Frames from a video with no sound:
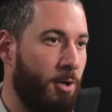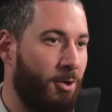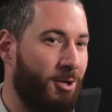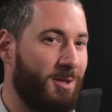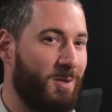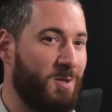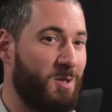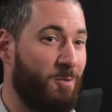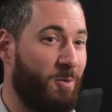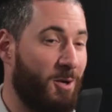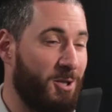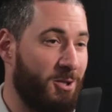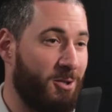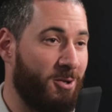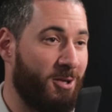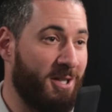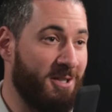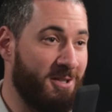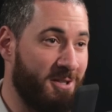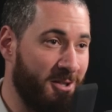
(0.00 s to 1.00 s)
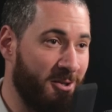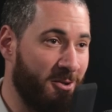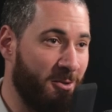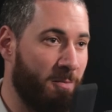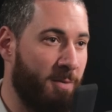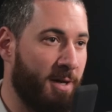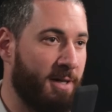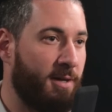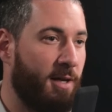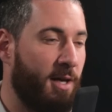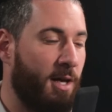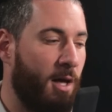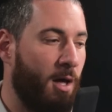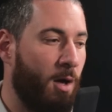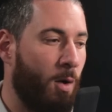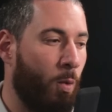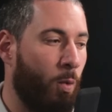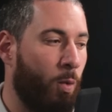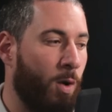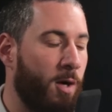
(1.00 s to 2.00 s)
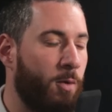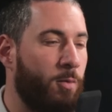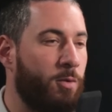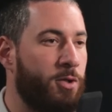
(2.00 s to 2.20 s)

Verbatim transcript: not in terms of what you're going to do, but where